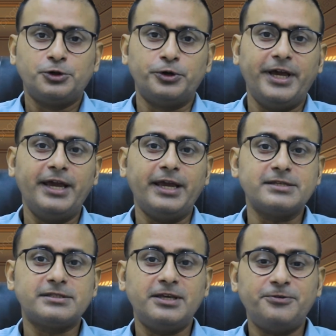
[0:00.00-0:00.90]
Today
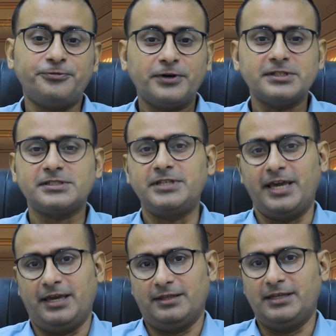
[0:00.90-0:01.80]
is the first
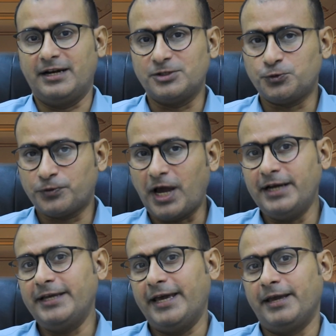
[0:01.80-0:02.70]
day, that is
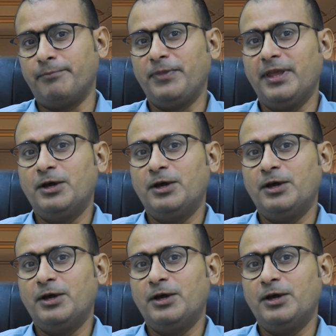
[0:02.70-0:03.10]
Friday,